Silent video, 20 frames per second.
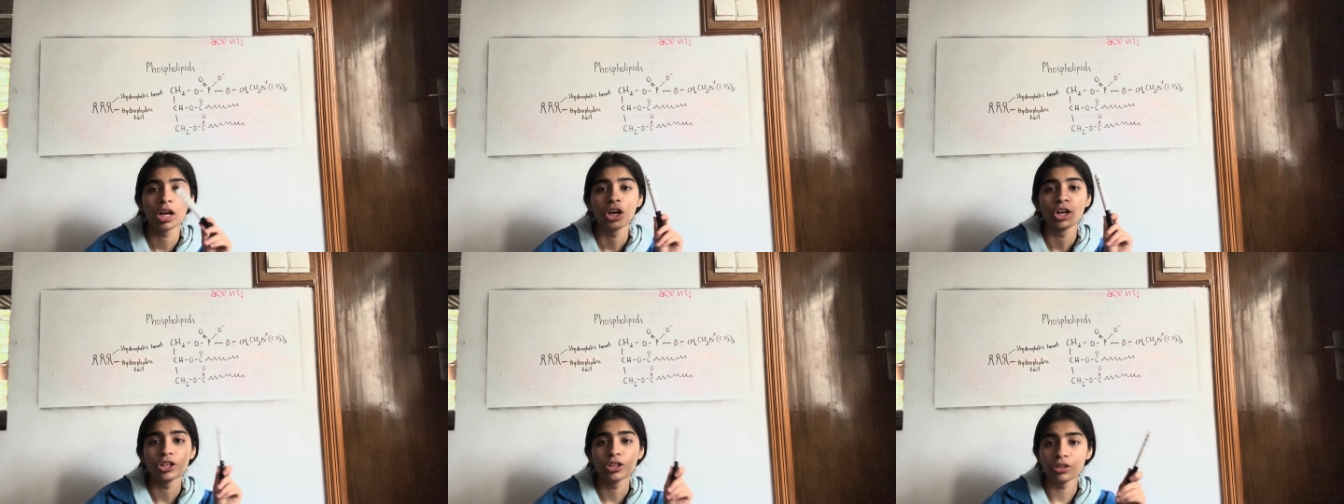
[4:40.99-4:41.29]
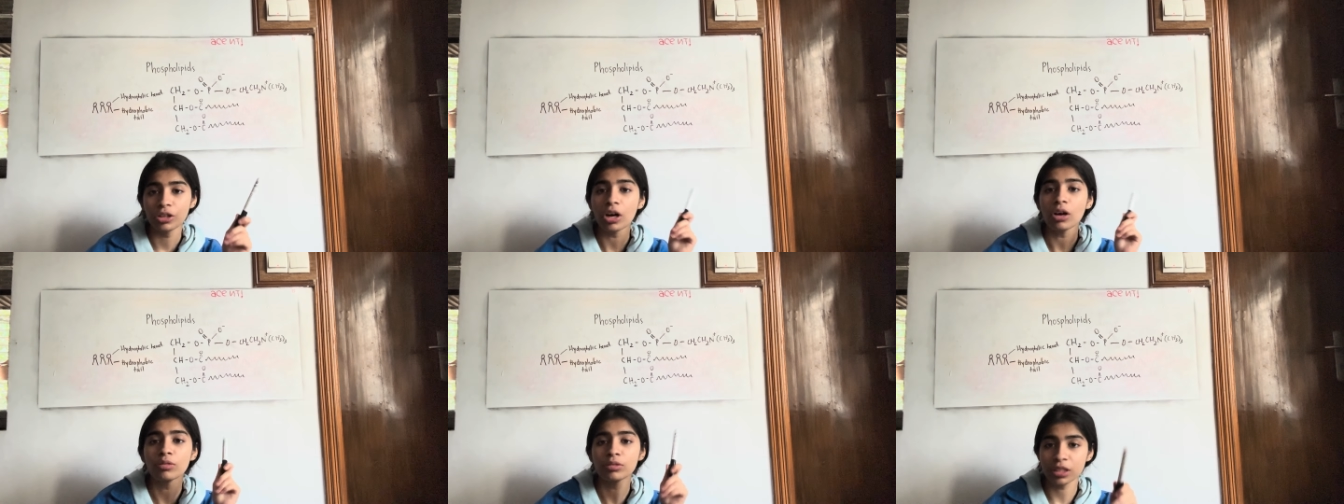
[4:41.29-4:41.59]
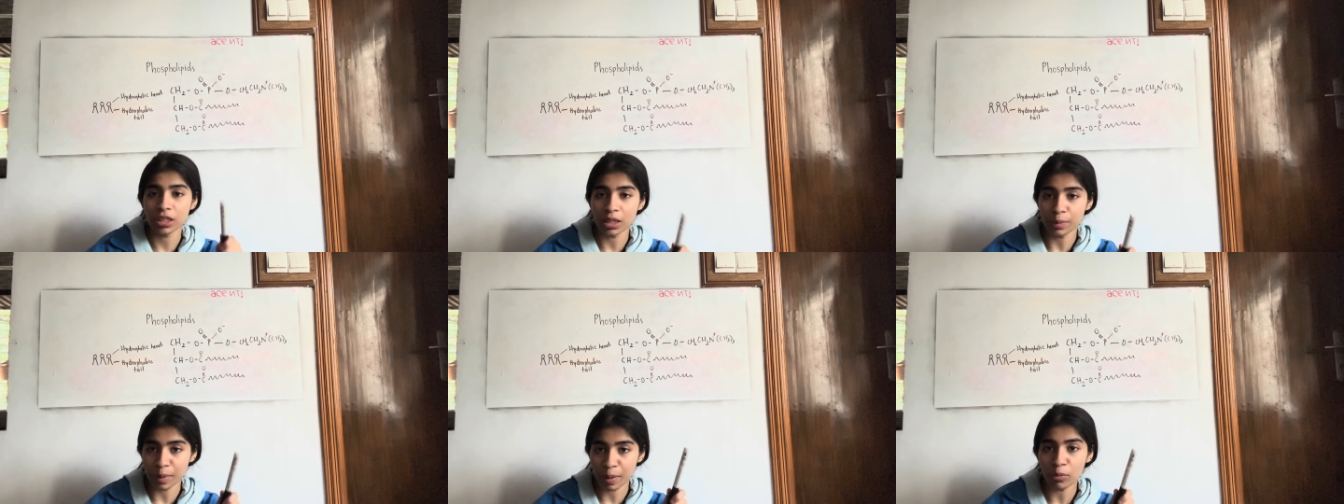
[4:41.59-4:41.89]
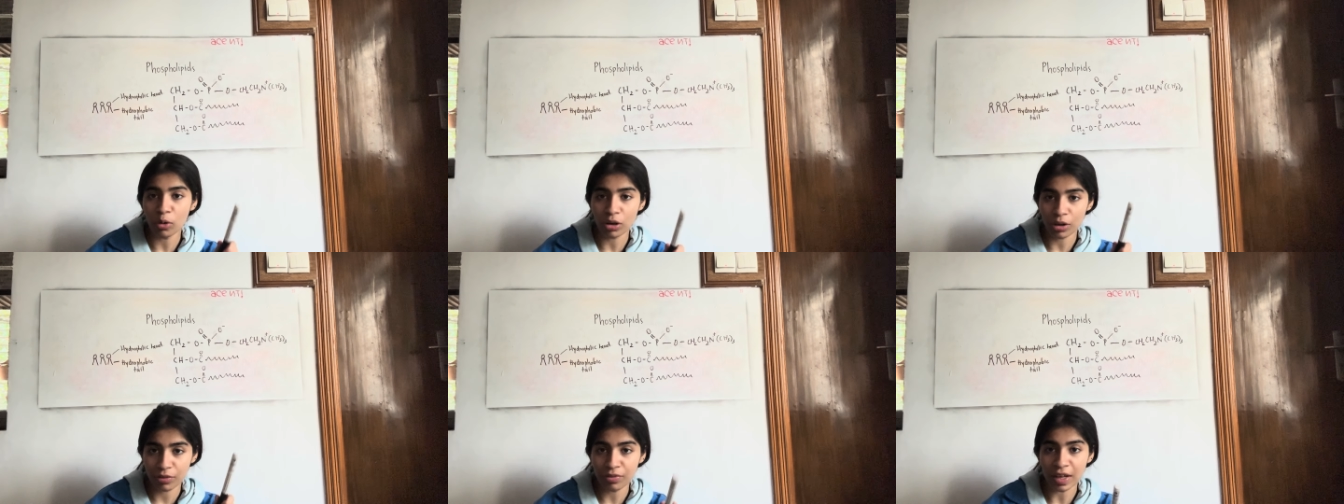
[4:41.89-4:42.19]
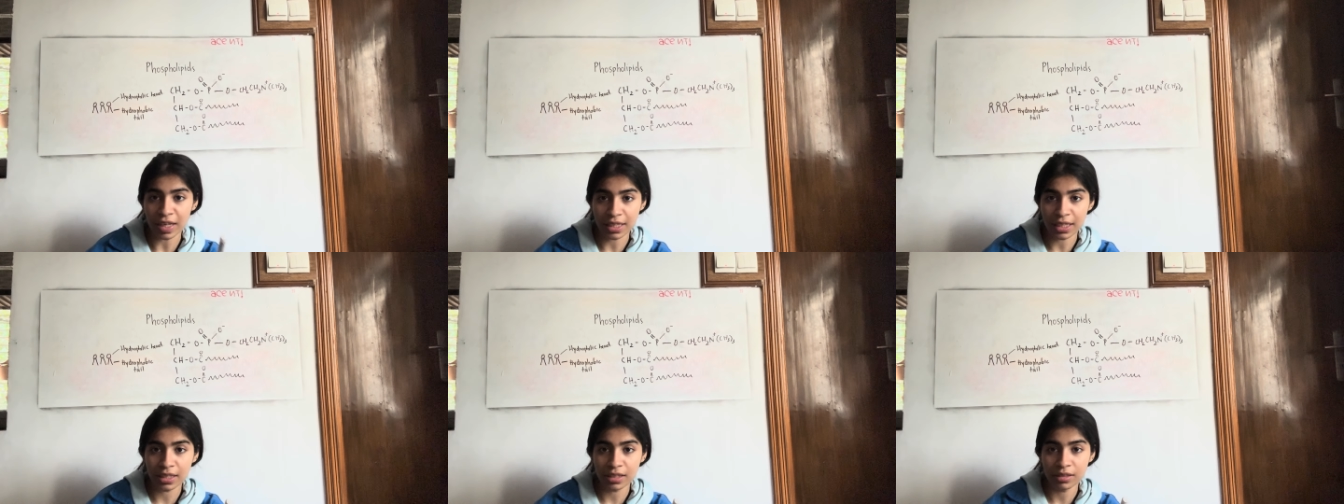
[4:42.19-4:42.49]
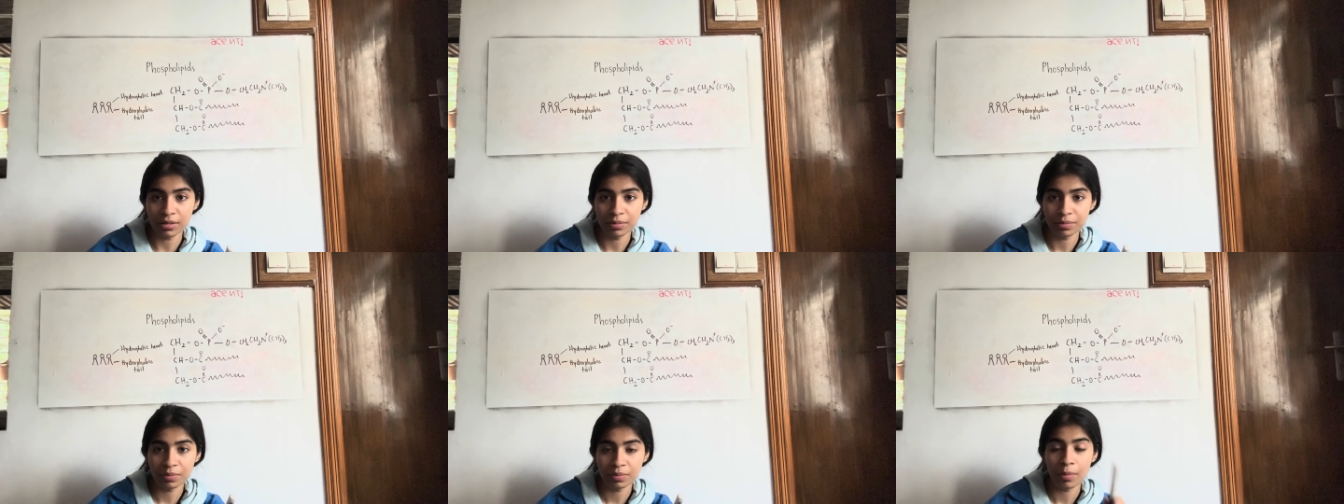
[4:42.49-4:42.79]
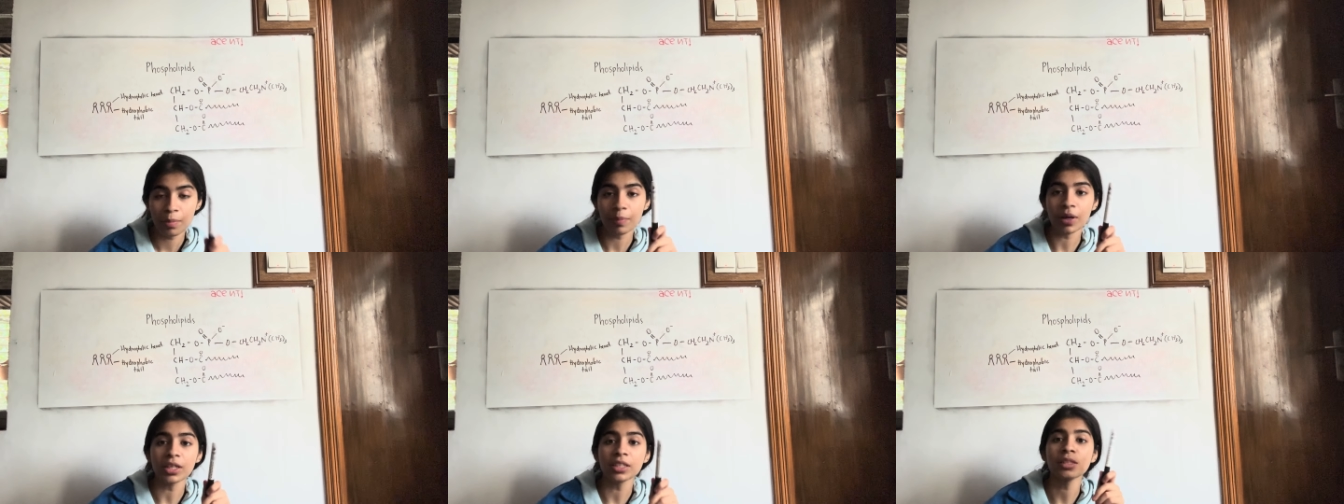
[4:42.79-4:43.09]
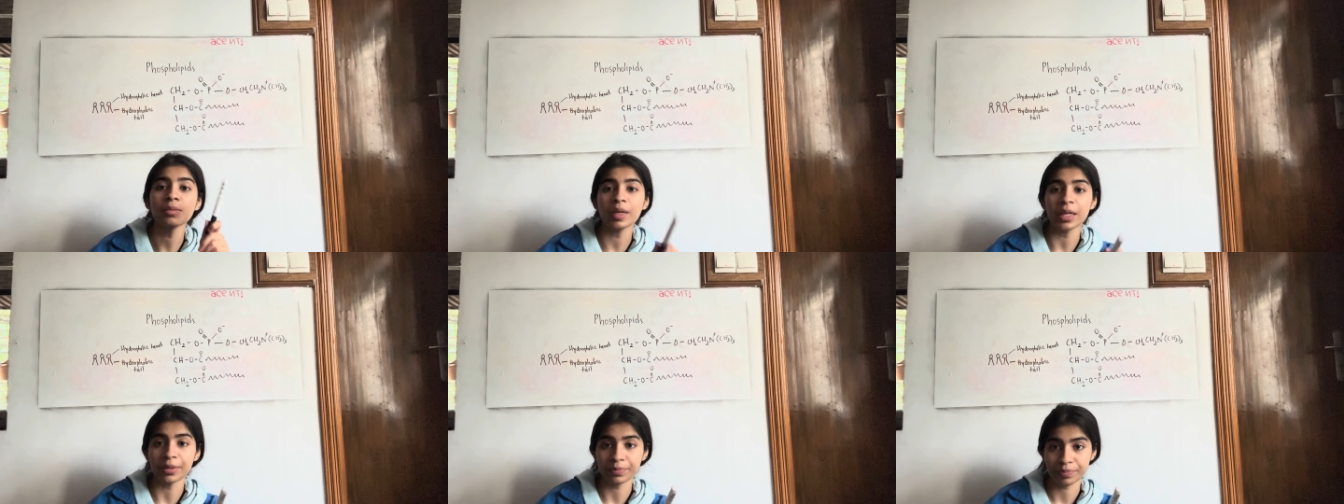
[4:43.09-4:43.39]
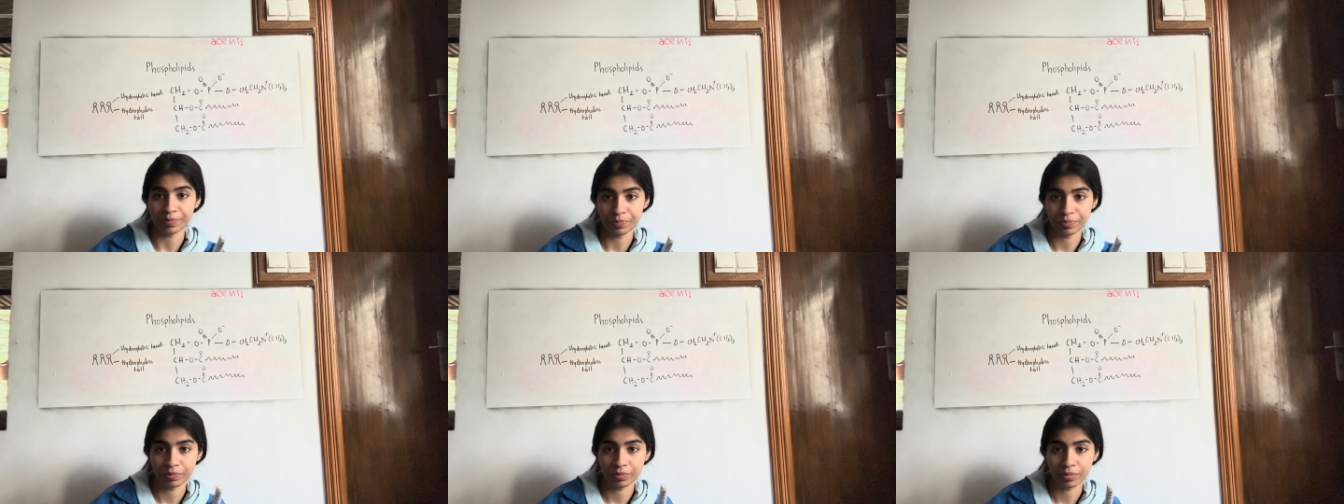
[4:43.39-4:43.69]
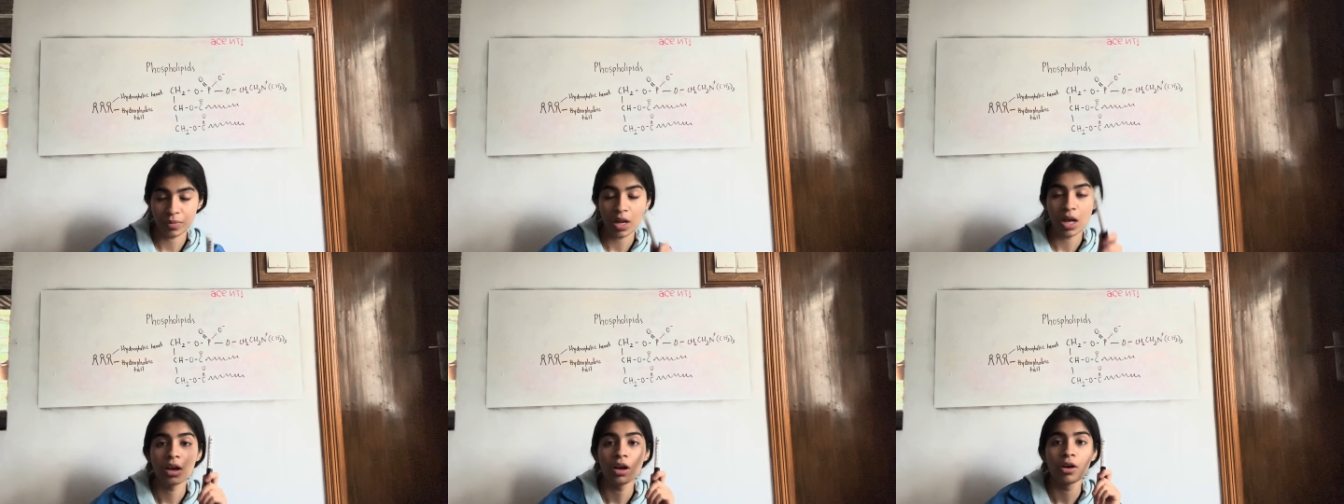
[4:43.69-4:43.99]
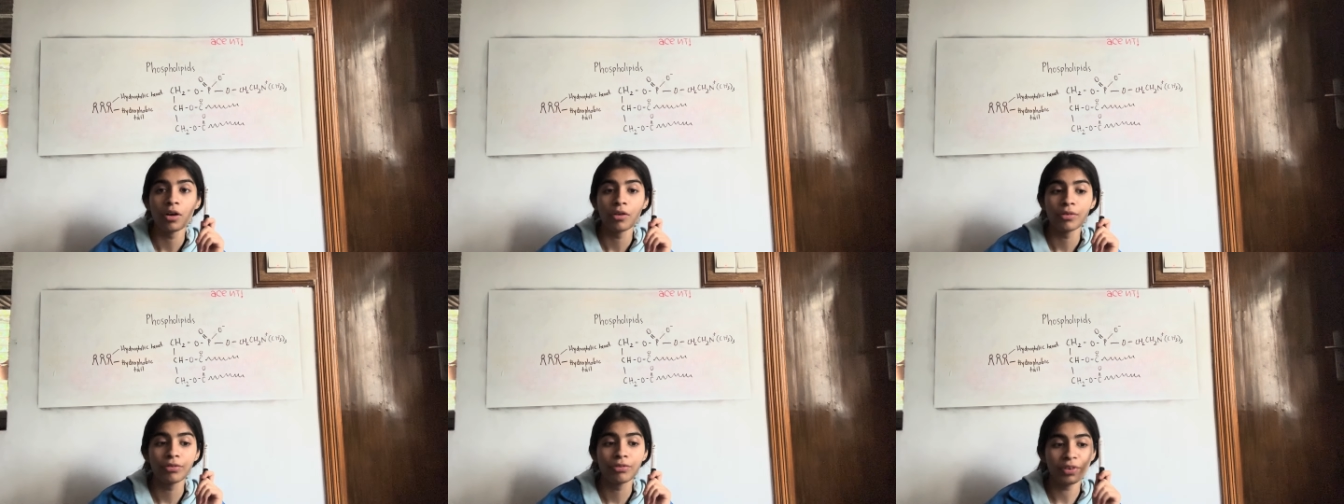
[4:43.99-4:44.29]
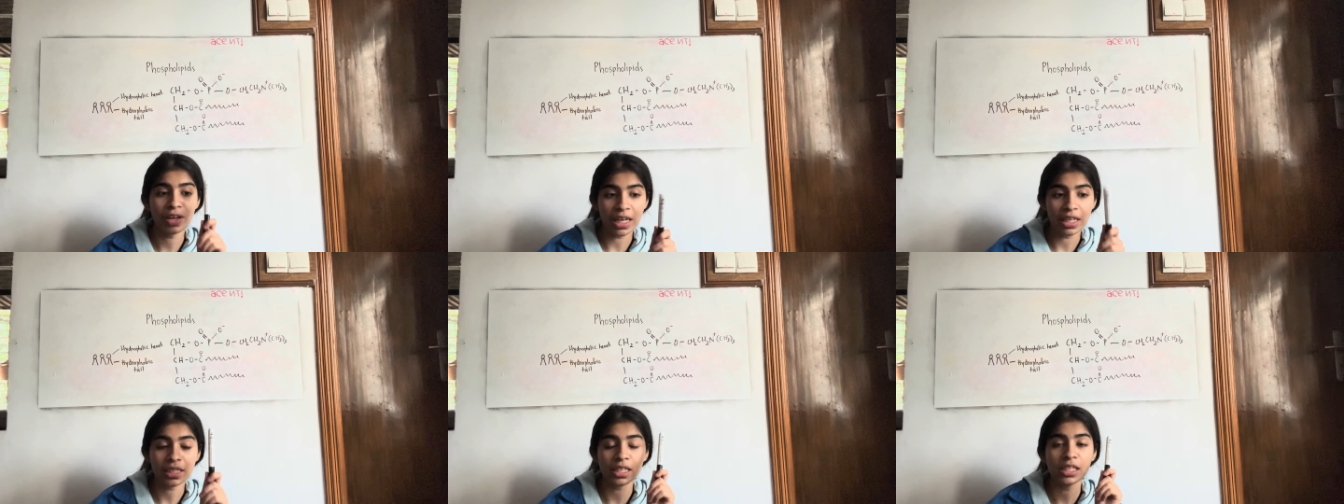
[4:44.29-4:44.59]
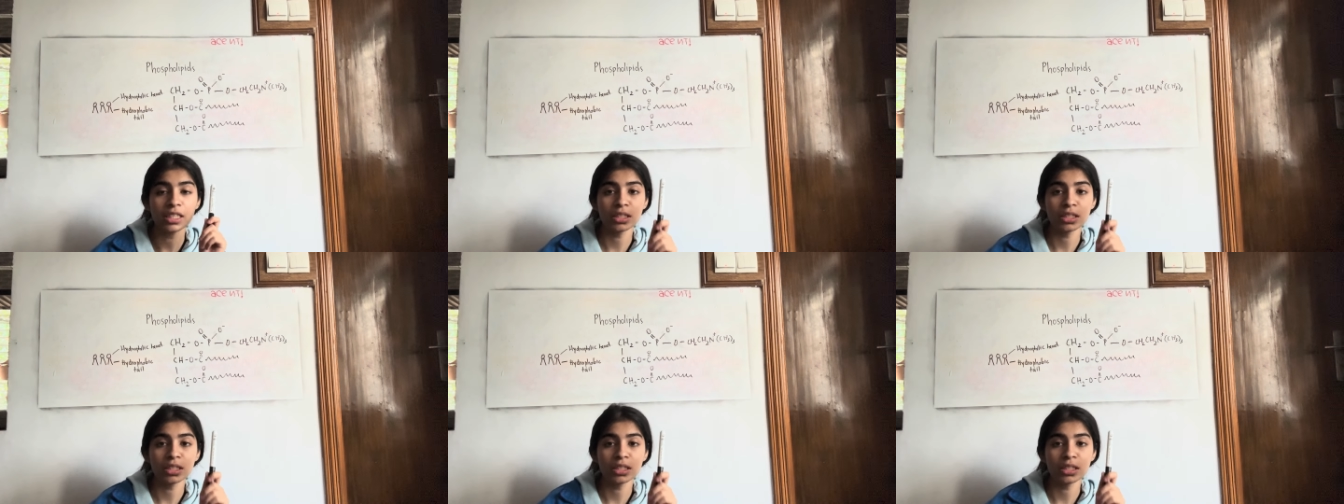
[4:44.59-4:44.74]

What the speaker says: You know who's gonna be more offended? Person B. Feet is